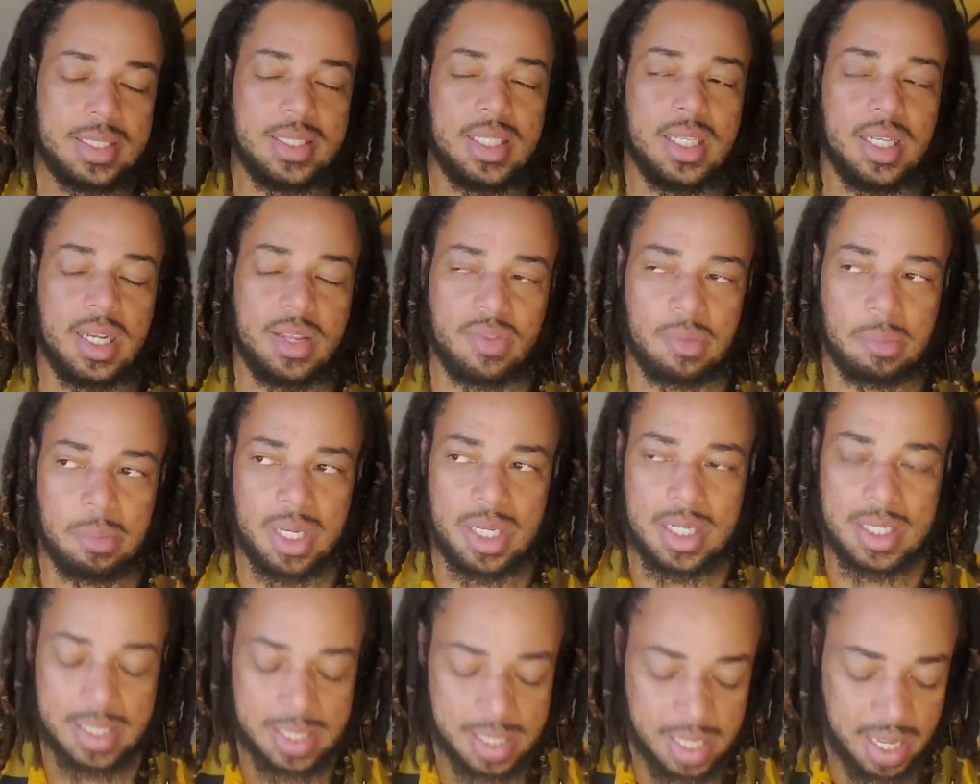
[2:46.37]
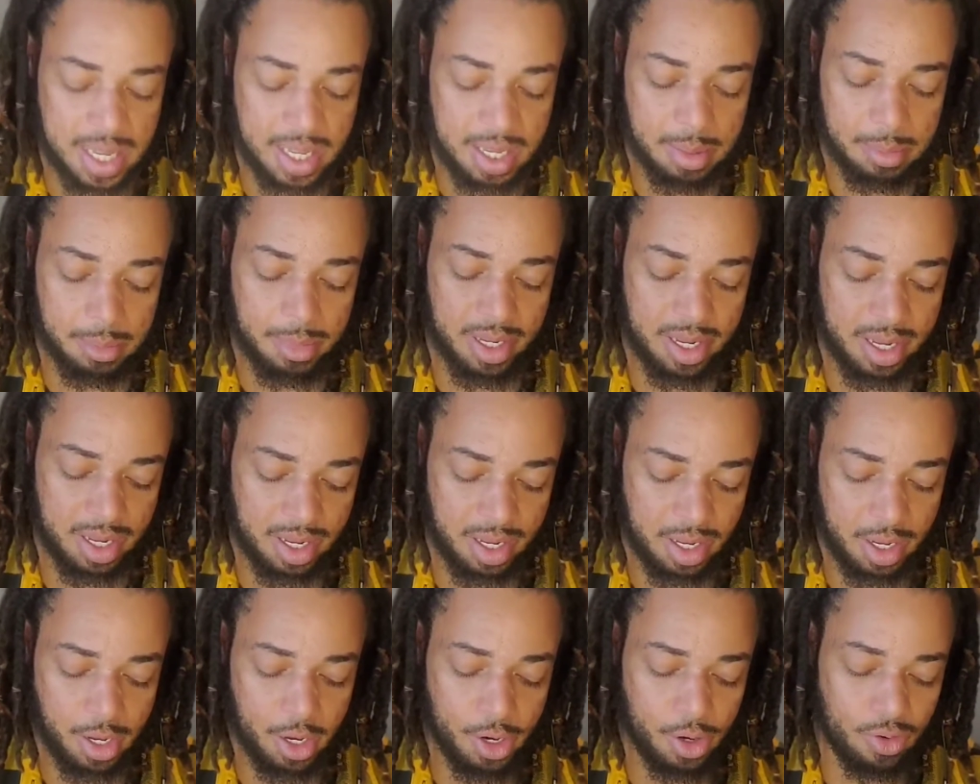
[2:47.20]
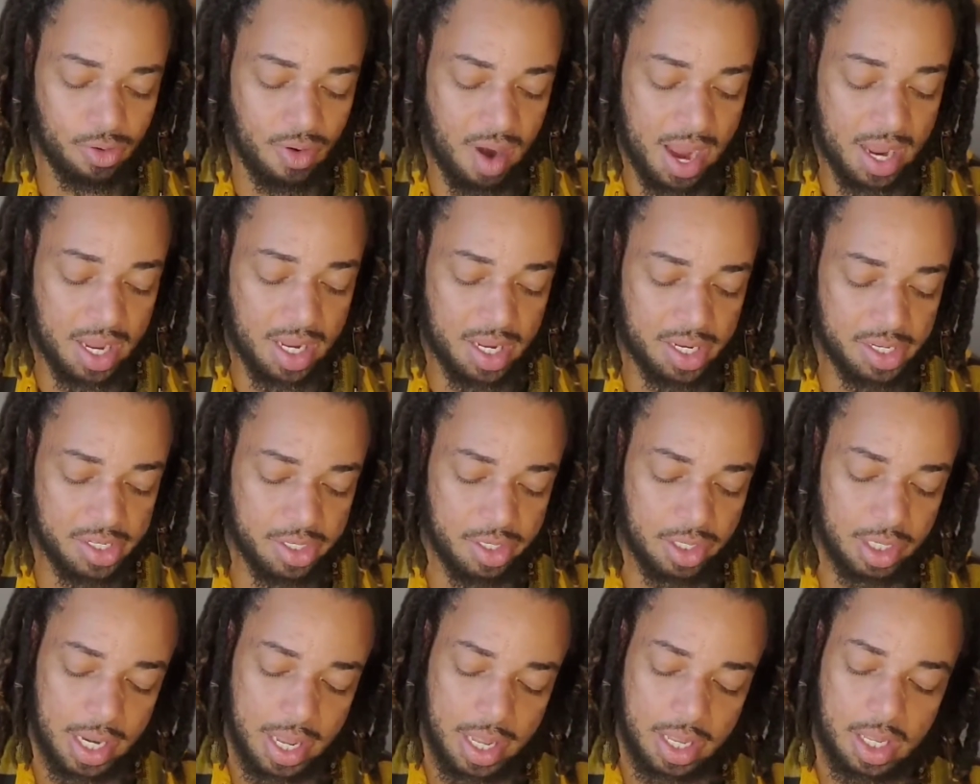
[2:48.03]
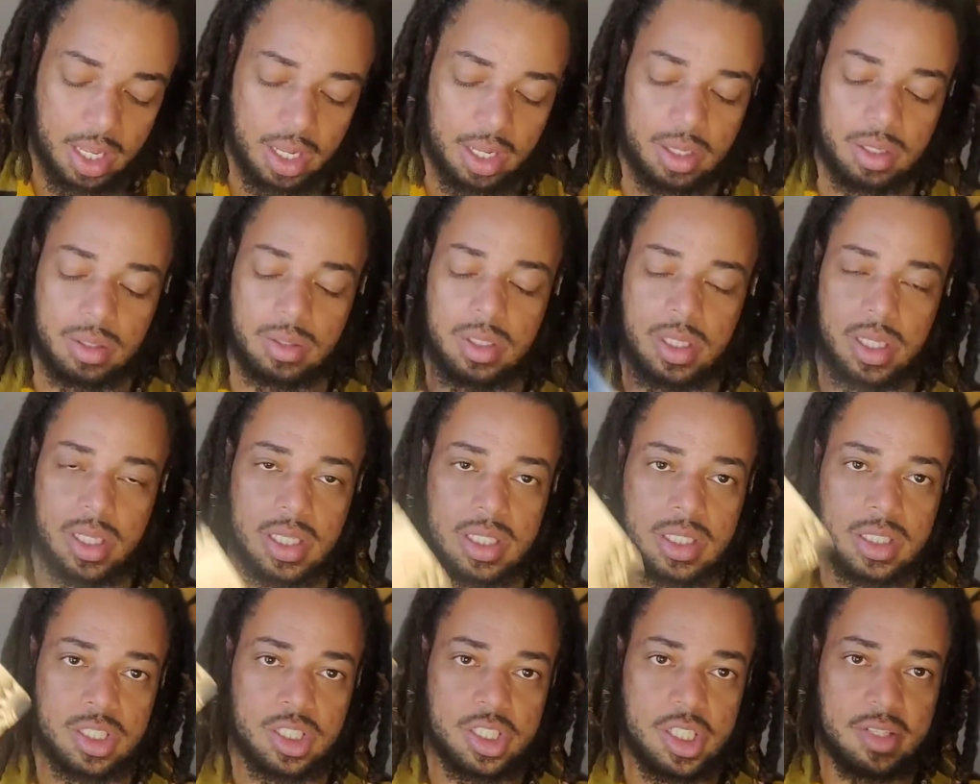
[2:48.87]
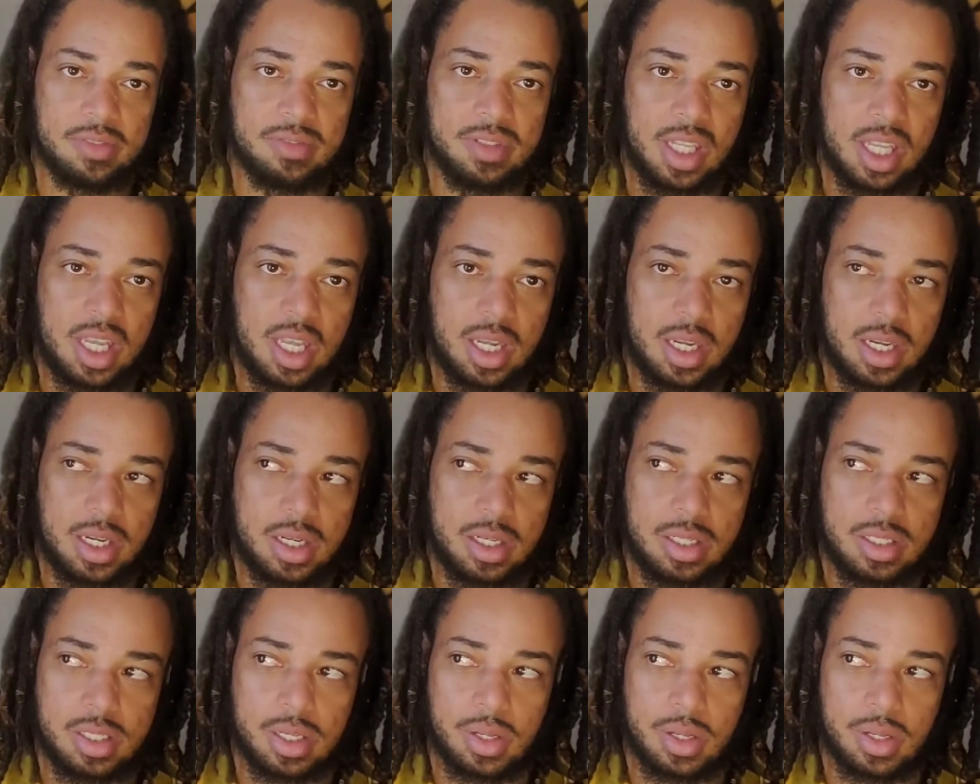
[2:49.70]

I didn't even mean to see it, but right under let go is shift gears.